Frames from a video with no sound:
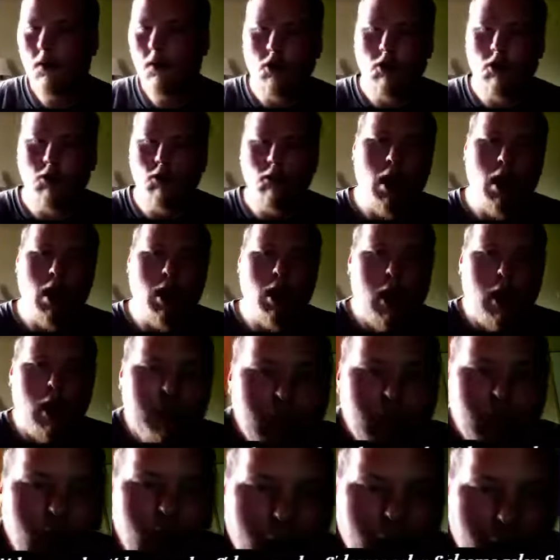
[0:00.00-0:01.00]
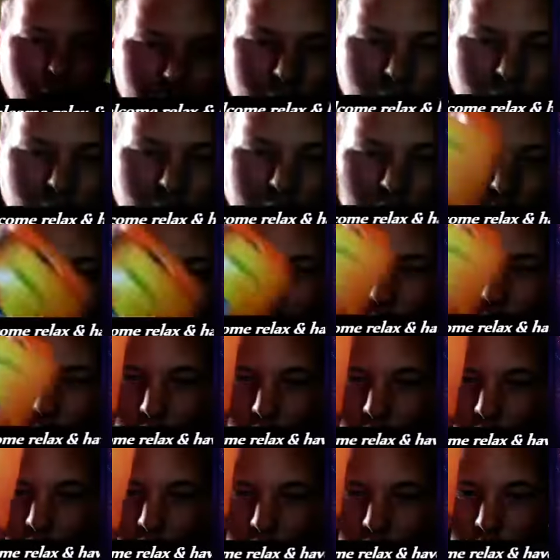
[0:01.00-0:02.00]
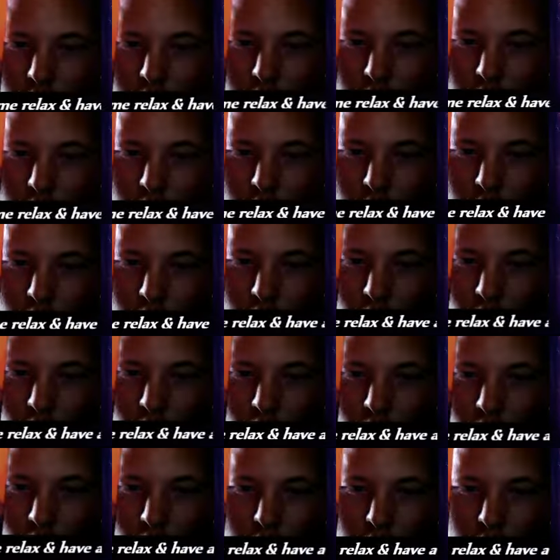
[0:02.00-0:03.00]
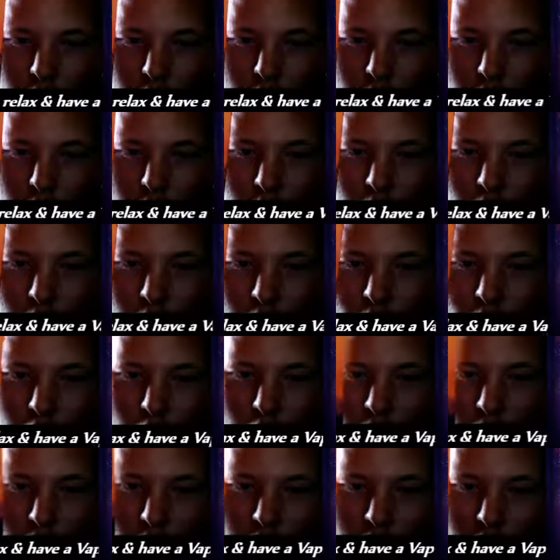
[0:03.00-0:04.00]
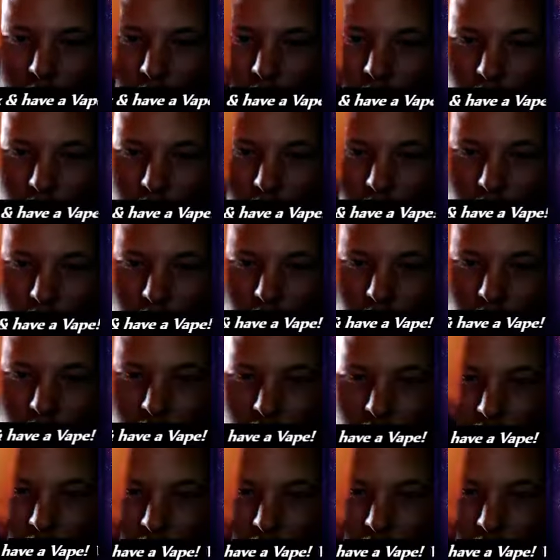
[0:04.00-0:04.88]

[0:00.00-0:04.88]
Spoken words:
TFV8 right there. These suckers are huge.